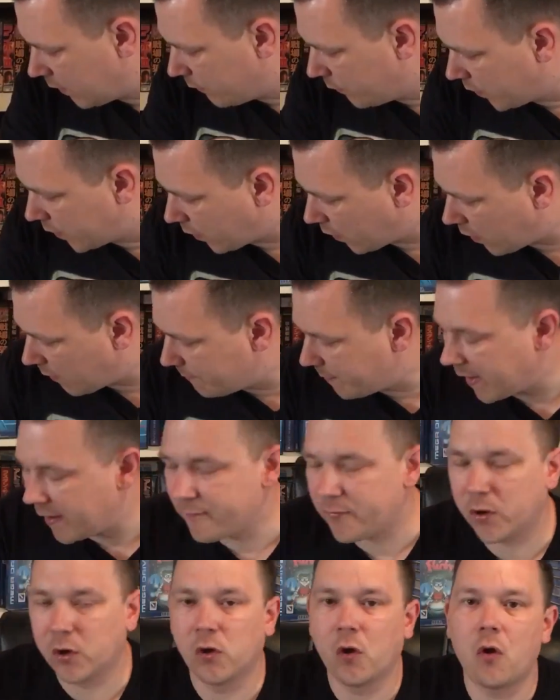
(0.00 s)
we've got a bit
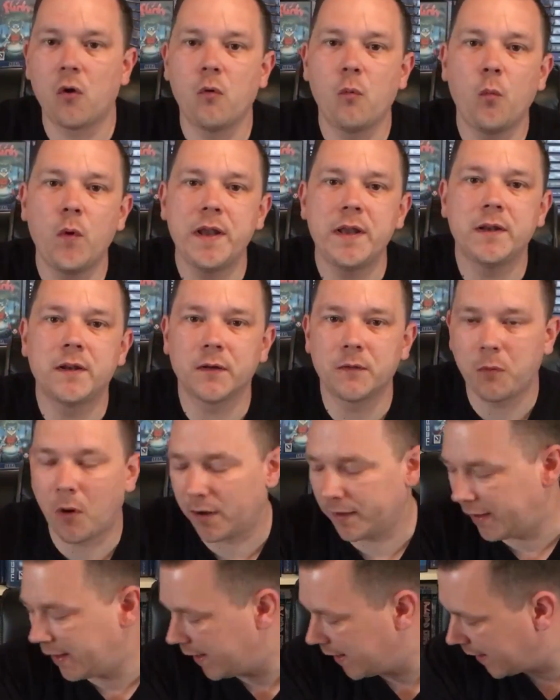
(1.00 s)
of a long-winded
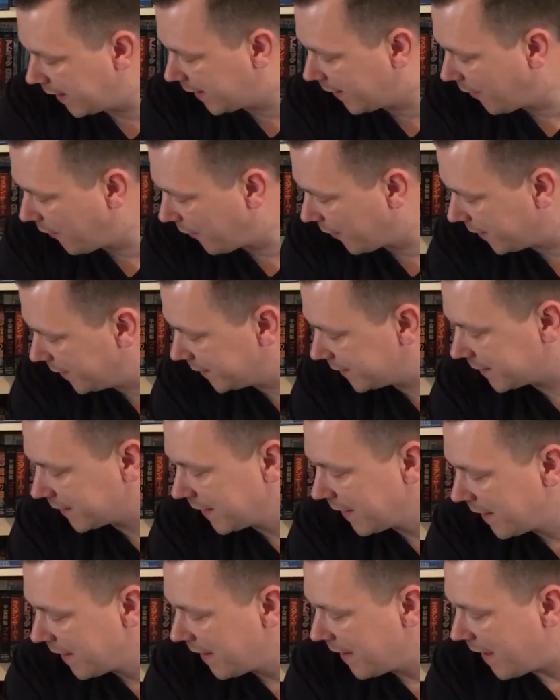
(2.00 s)
one here, guys.
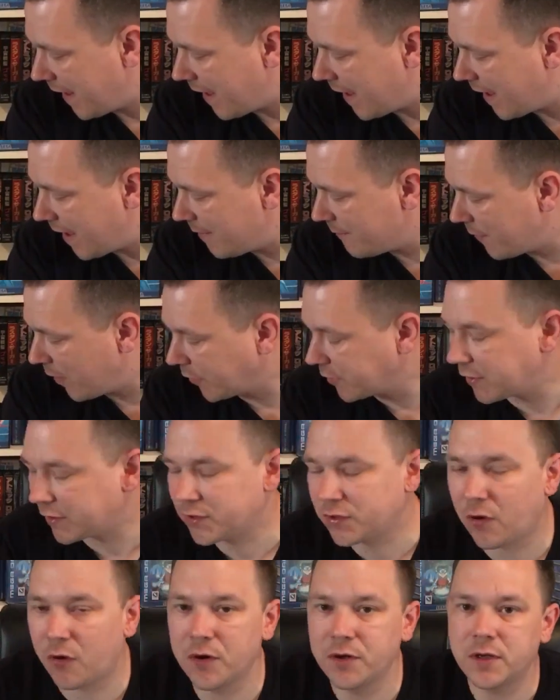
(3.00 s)
I
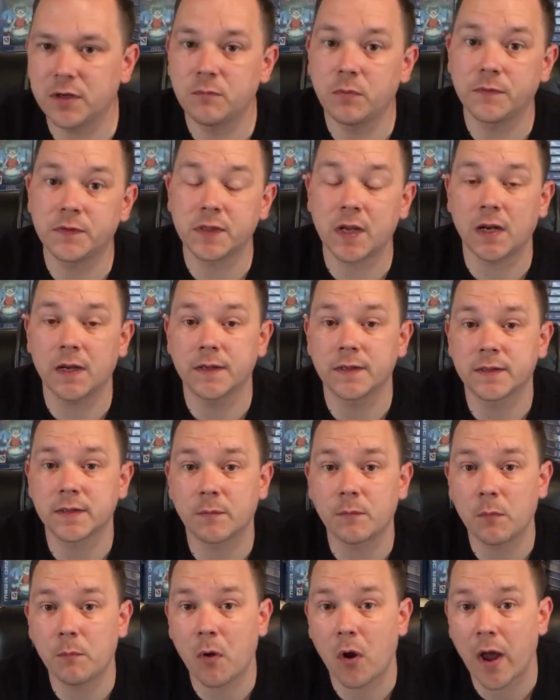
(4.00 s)
decided with selling
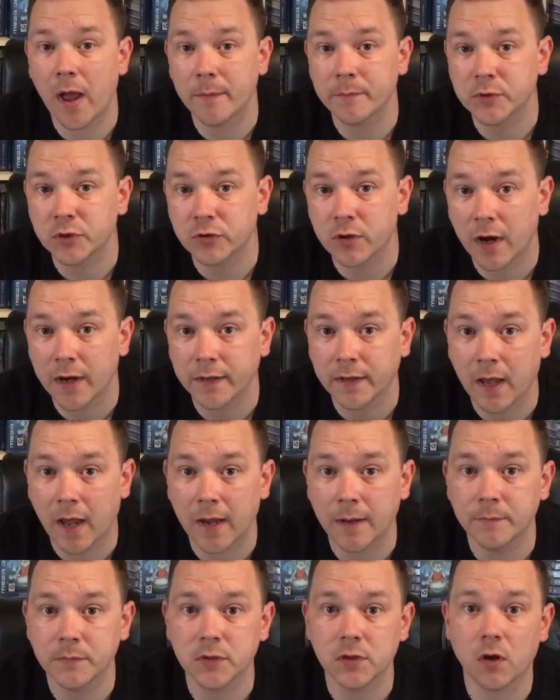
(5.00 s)
some of my Amstrad
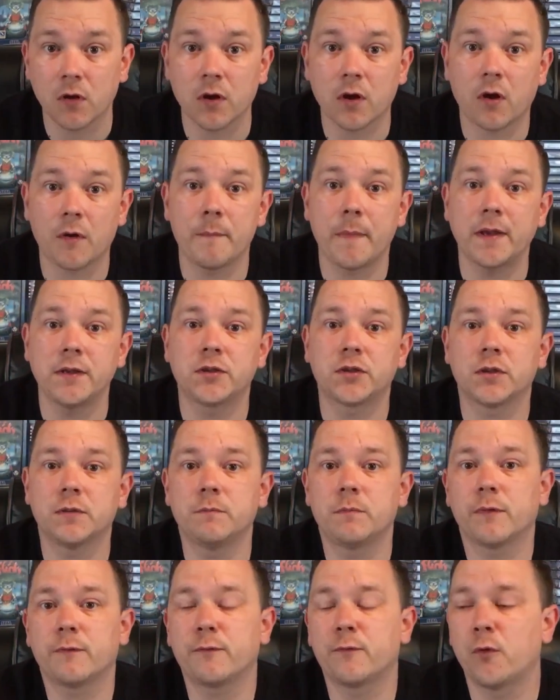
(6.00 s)
games, like I
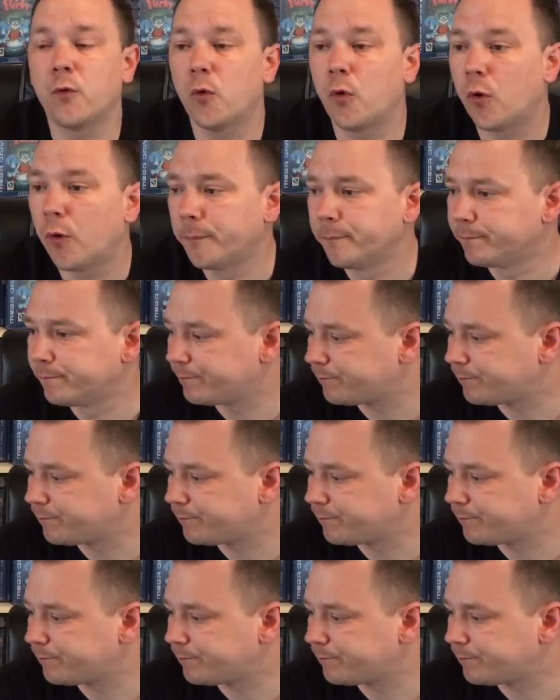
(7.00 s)
mentioned before,